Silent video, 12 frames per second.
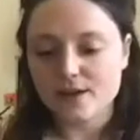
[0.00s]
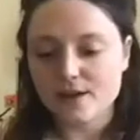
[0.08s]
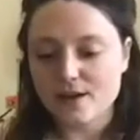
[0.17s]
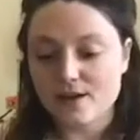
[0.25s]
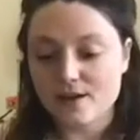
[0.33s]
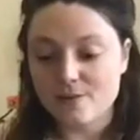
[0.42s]

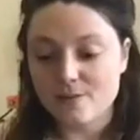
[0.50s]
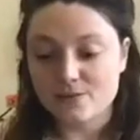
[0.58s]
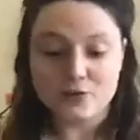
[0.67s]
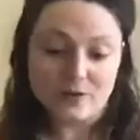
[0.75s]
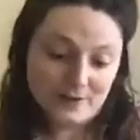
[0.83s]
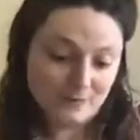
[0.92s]
Um,
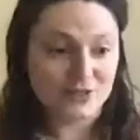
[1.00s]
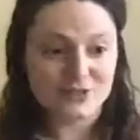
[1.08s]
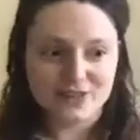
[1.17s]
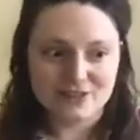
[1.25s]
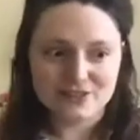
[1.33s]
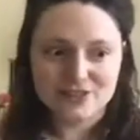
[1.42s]
so I'm going to
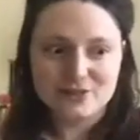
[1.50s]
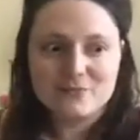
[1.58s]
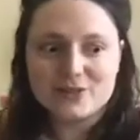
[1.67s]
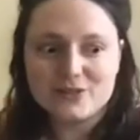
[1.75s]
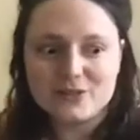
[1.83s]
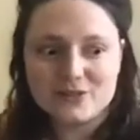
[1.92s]
now jump
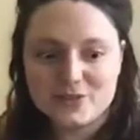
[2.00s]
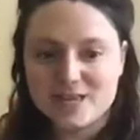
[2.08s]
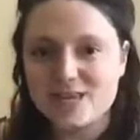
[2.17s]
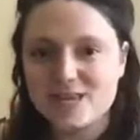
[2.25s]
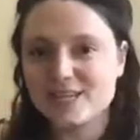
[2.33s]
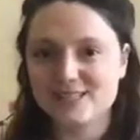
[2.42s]
into the
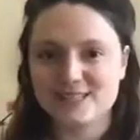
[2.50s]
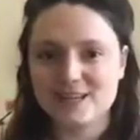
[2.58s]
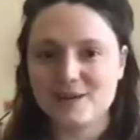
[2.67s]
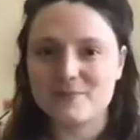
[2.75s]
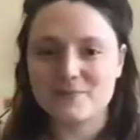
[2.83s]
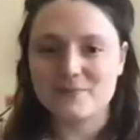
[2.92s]
thing and
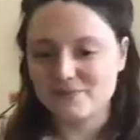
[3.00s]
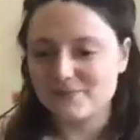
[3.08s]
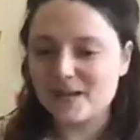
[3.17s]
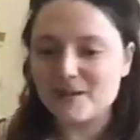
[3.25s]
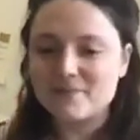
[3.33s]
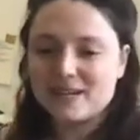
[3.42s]
um,
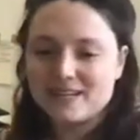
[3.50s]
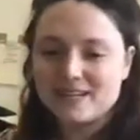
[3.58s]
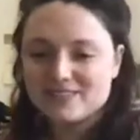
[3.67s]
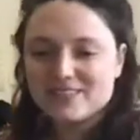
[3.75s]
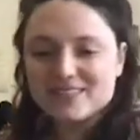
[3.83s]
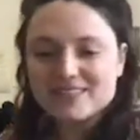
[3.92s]
I might
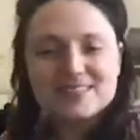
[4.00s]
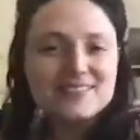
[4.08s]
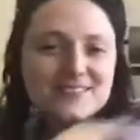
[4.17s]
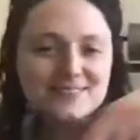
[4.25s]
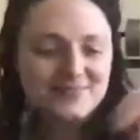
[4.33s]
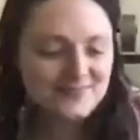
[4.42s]
just
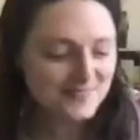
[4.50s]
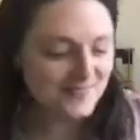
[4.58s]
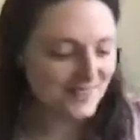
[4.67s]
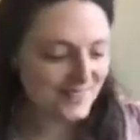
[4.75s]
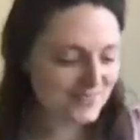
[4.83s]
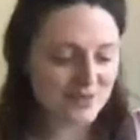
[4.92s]

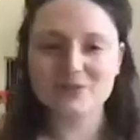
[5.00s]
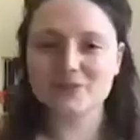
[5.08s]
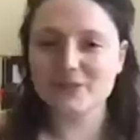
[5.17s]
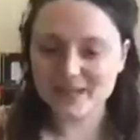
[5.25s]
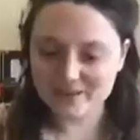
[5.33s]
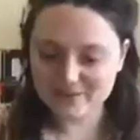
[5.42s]
stop
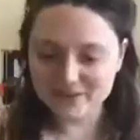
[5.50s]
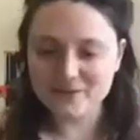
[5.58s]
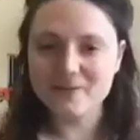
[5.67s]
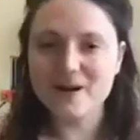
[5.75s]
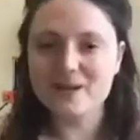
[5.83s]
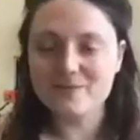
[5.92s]
talking for a
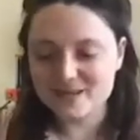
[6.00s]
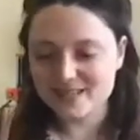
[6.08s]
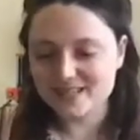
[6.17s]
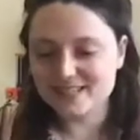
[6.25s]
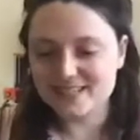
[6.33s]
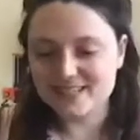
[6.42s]
while,
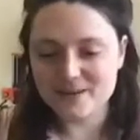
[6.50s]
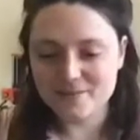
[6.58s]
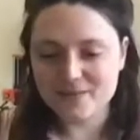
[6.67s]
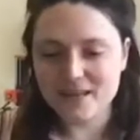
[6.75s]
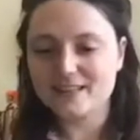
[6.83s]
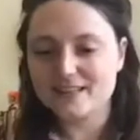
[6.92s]
but um,
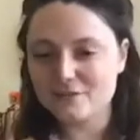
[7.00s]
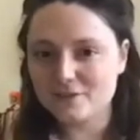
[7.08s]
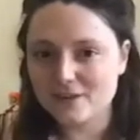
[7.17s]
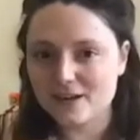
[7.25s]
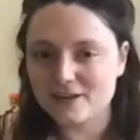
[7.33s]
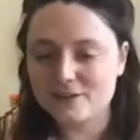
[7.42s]
I'll give
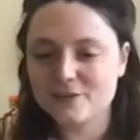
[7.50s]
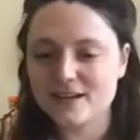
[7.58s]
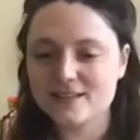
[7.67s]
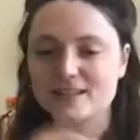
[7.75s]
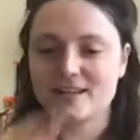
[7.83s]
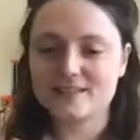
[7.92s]

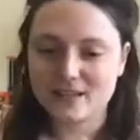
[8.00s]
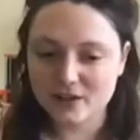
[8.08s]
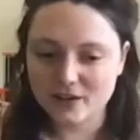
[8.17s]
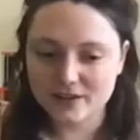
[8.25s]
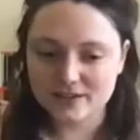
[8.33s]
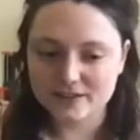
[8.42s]
advice as I
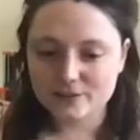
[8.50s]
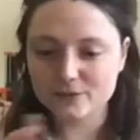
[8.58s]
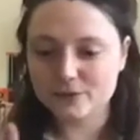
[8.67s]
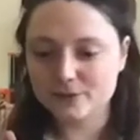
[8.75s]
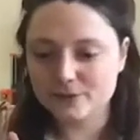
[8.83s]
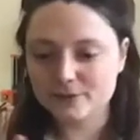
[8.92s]
cut
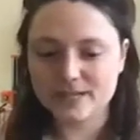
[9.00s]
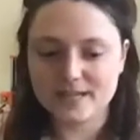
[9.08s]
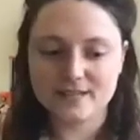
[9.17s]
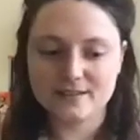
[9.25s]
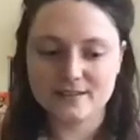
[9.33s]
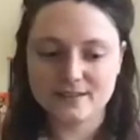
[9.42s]
through
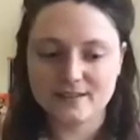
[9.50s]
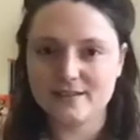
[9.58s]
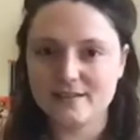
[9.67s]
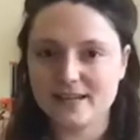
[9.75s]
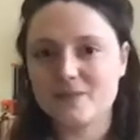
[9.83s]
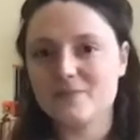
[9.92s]
and
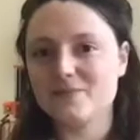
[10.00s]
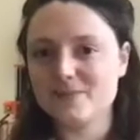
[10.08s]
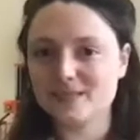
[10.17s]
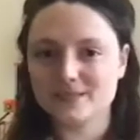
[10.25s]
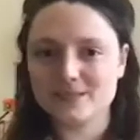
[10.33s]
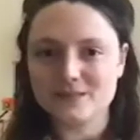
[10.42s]
uh, yeah,
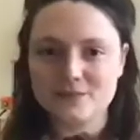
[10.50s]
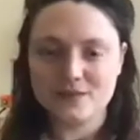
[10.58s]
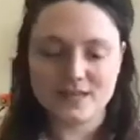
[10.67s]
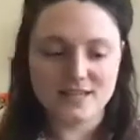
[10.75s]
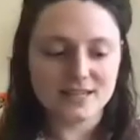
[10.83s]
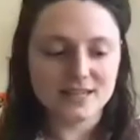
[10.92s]
build the
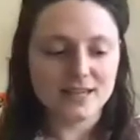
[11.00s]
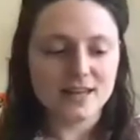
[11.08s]
thing.